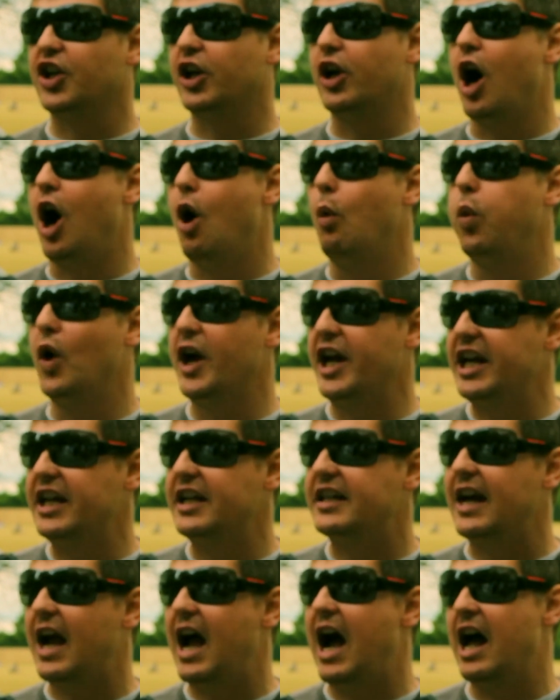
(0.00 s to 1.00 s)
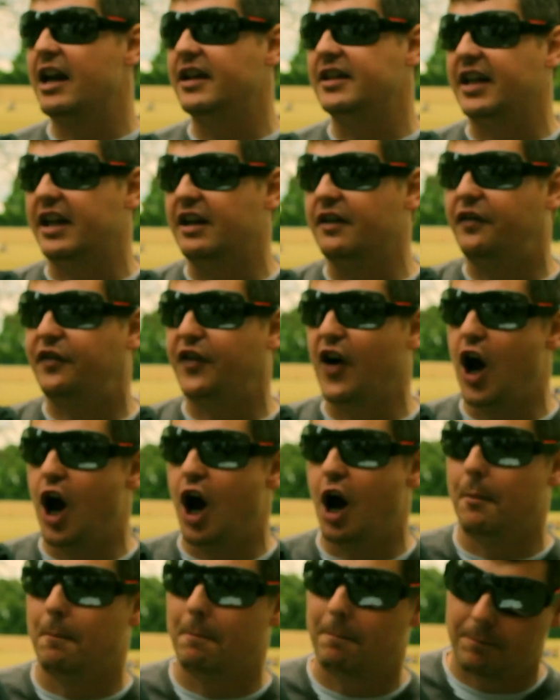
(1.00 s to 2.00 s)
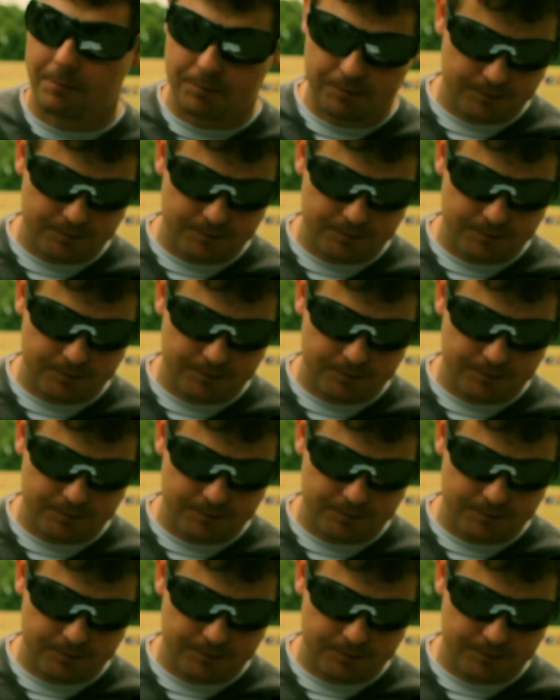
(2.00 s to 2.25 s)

that are weak and infirm.